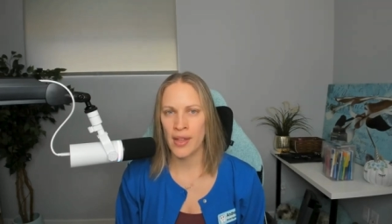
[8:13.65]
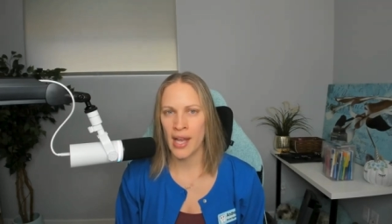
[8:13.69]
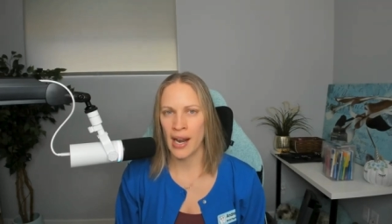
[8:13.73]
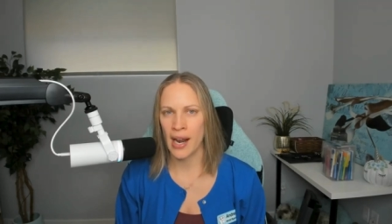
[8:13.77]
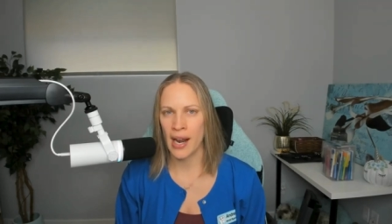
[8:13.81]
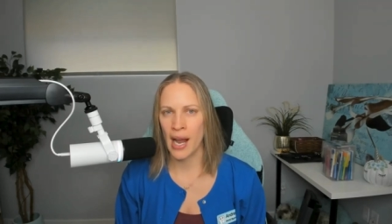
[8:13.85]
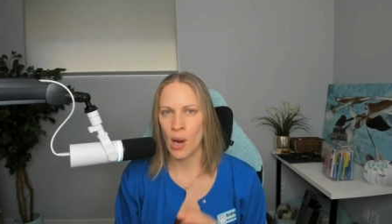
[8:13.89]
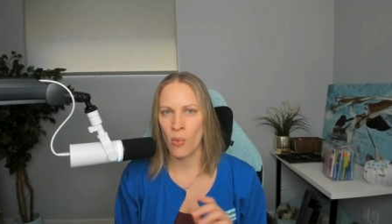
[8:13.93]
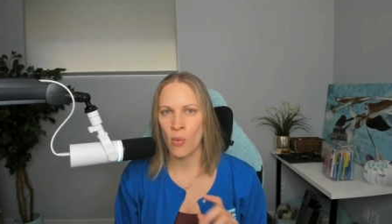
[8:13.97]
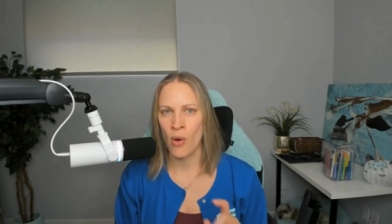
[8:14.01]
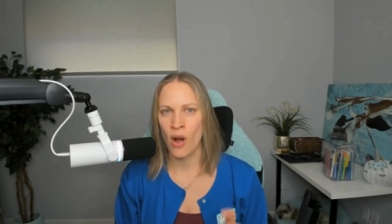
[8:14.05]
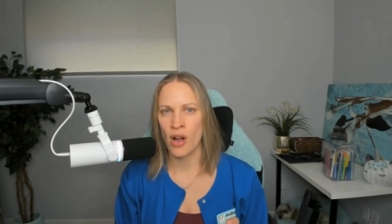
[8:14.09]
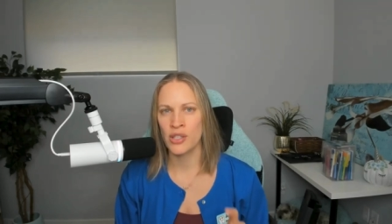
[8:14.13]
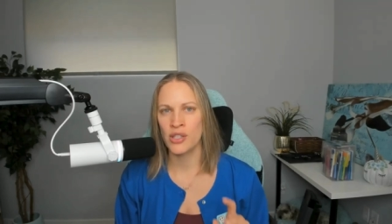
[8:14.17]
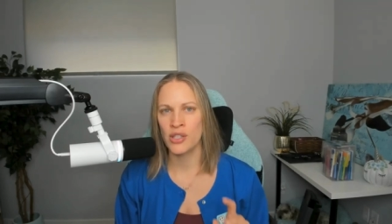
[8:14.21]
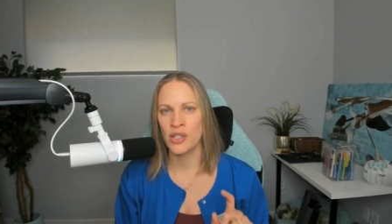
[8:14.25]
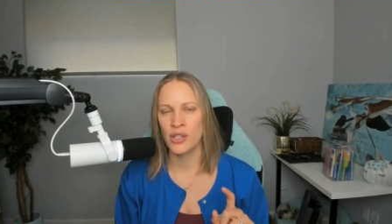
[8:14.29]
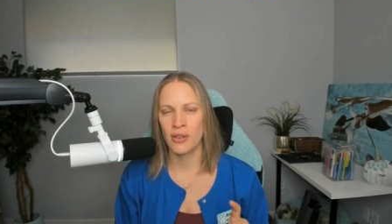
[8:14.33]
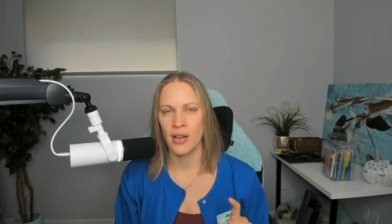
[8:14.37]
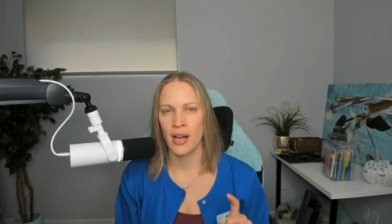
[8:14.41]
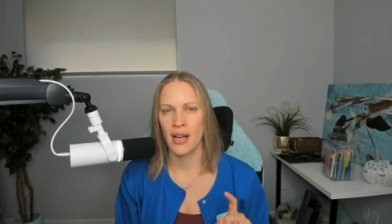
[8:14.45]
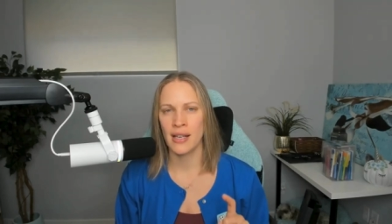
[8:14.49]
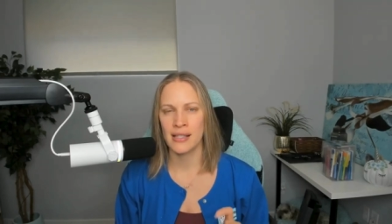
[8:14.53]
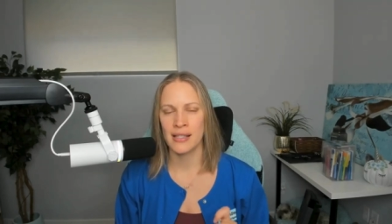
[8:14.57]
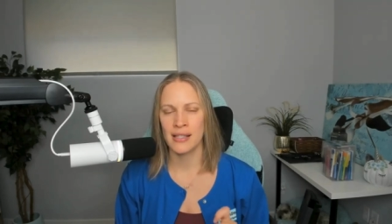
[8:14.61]
I want you
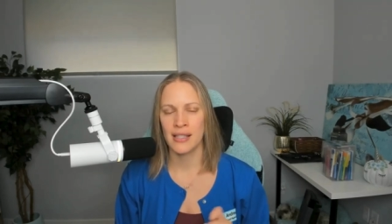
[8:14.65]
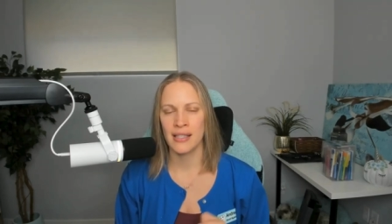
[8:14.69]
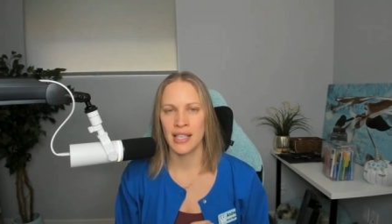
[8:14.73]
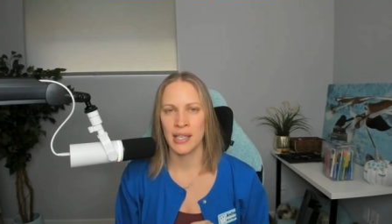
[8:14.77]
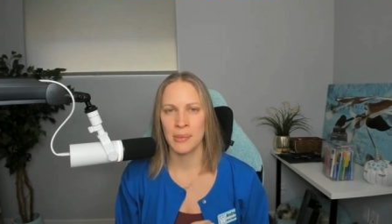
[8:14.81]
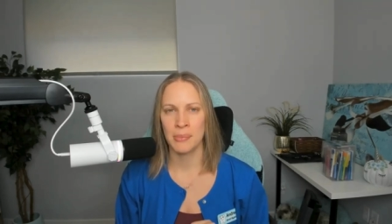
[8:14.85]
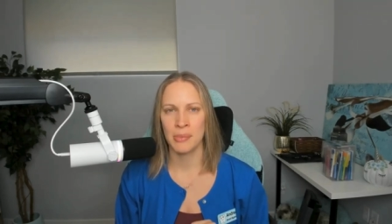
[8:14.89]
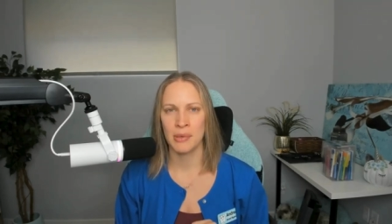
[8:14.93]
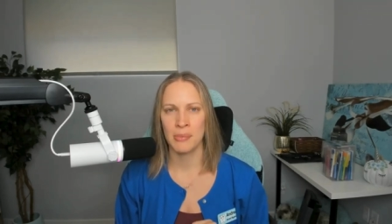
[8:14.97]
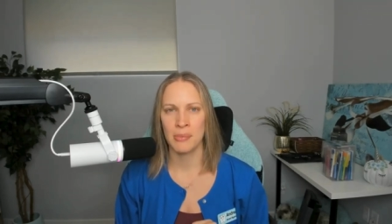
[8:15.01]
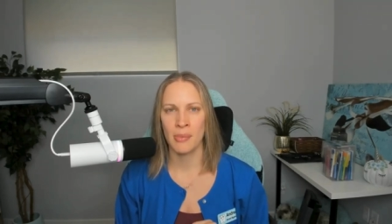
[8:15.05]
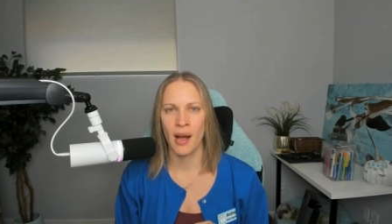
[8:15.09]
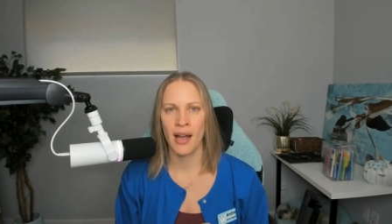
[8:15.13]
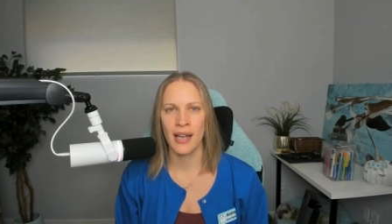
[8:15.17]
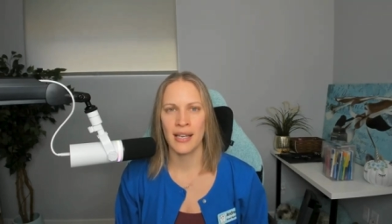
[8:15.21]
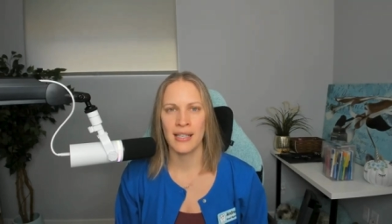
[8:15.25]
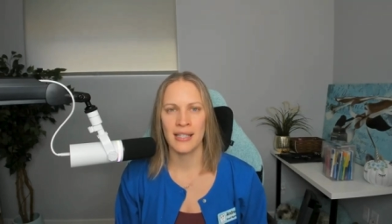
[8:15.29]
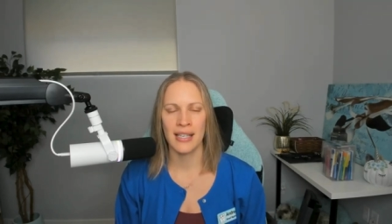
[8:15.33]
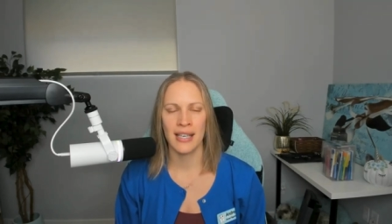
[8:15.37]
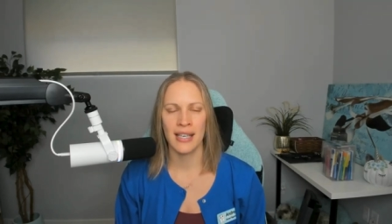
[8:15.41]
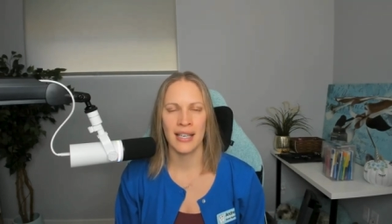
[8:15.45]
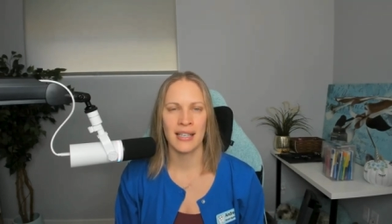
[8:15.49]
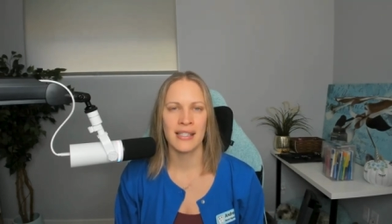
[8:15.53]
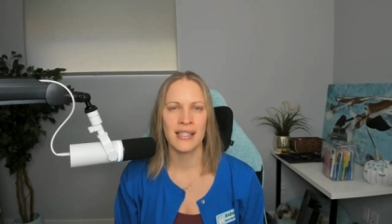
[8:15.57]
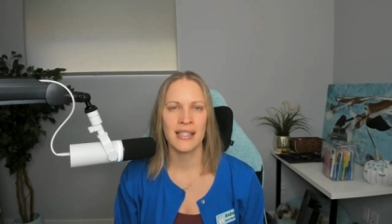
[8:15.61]
guys to keep in mind
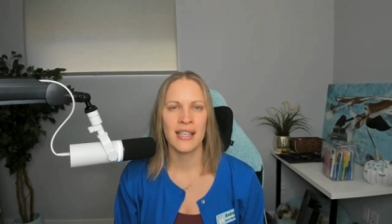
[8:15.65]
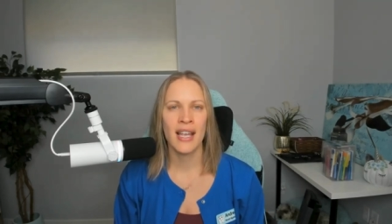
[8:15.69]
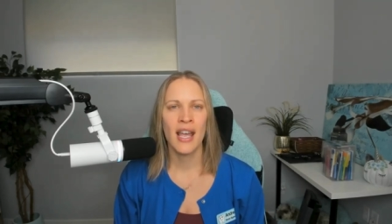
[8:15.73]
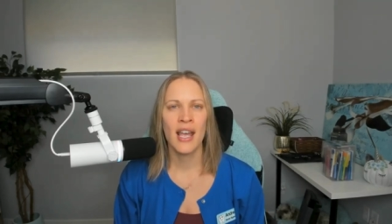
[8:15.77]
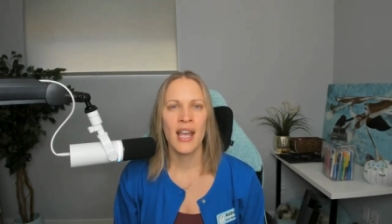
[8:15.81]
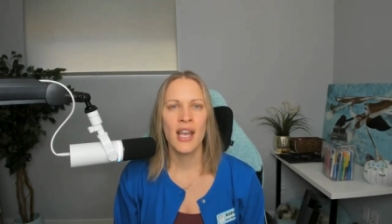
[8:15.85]
is